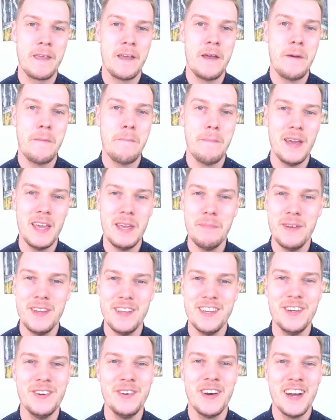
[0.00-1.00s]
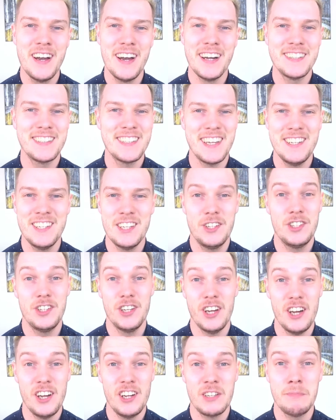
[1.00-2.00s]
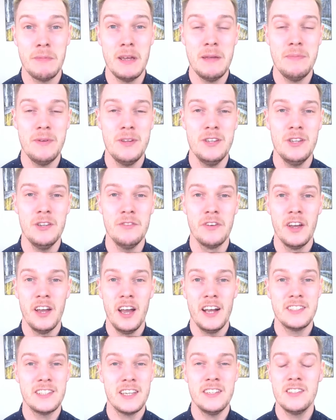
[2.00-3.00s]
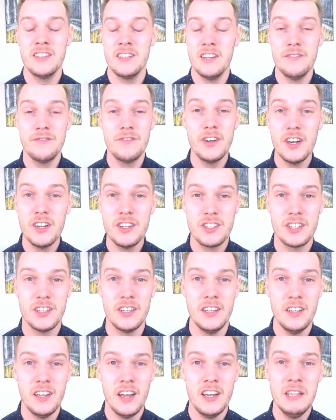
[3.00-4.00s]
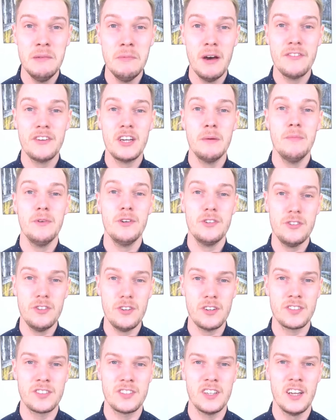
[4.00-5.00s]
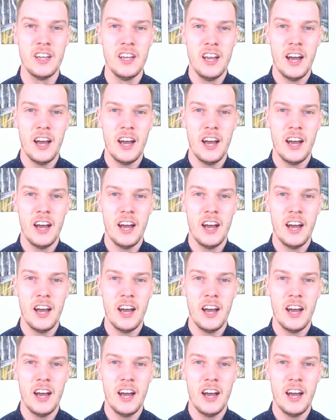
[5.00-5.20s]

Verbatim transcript: Maybe you attend a church, maybe you've attended it virtually, and you might come across a,